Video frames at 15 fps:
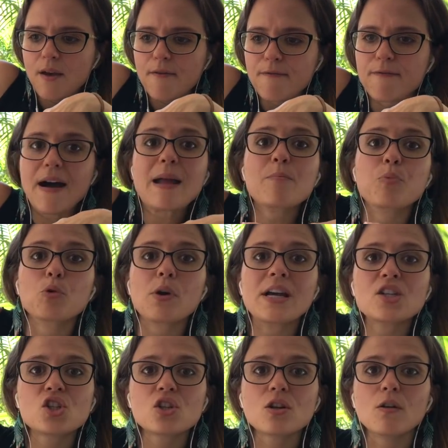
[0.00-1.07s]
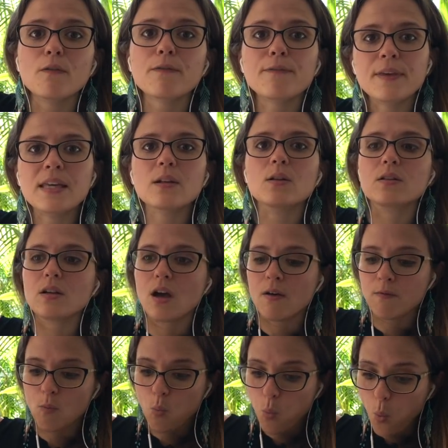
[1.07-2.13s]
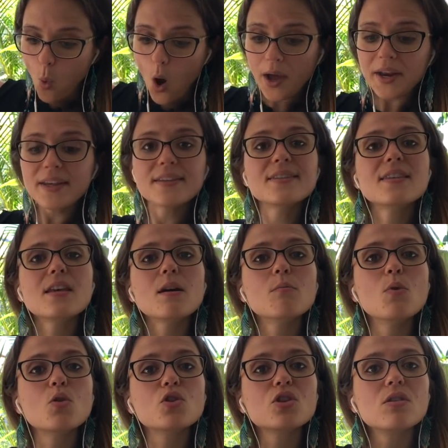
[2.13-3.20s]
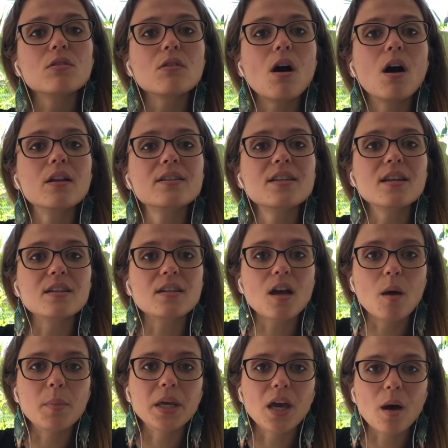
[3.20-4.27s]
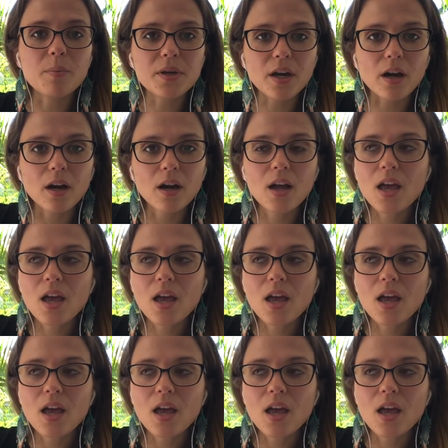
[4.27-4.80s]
vibrational field of what is the emotional content coming up here.